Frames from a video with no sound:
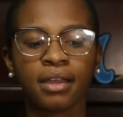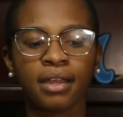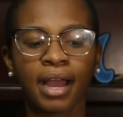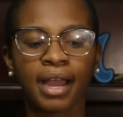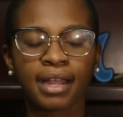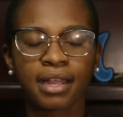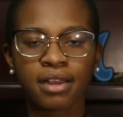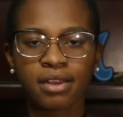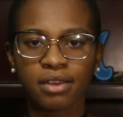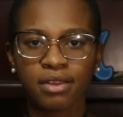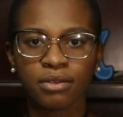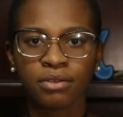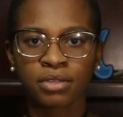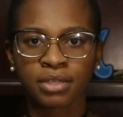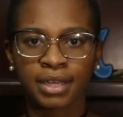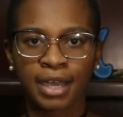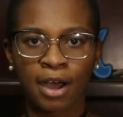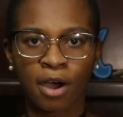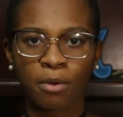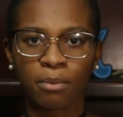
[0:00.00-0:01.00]
I can use
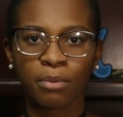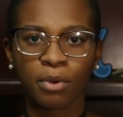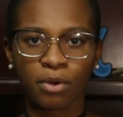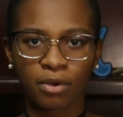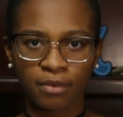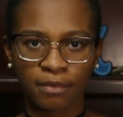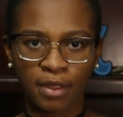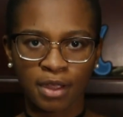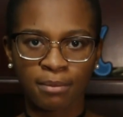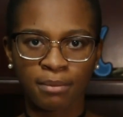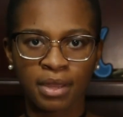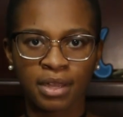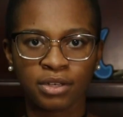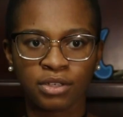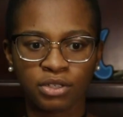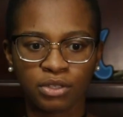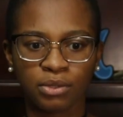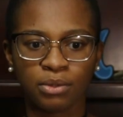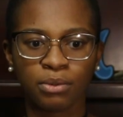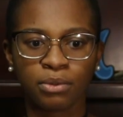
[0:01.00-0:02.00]
to help motivate me
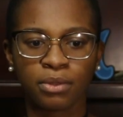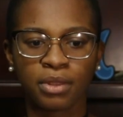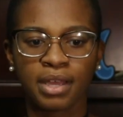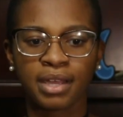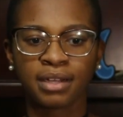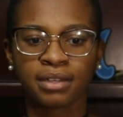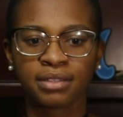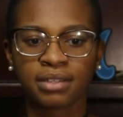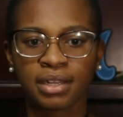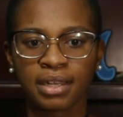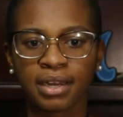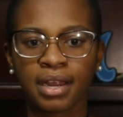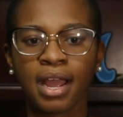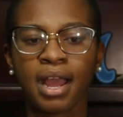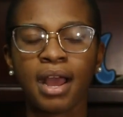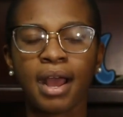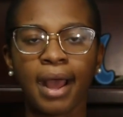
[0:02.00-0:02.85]
do things that